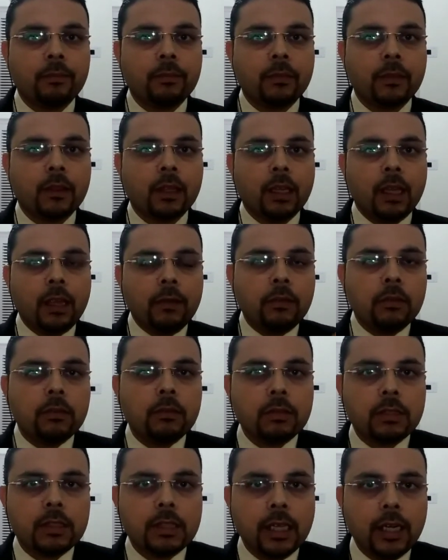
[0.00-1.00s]
If you
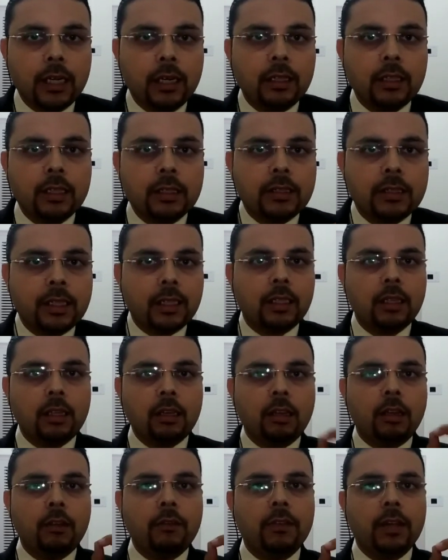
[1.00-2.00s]
send the signal of
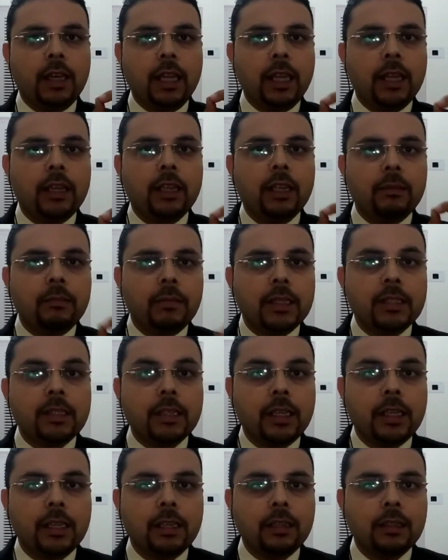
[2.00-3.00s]
lack and misery,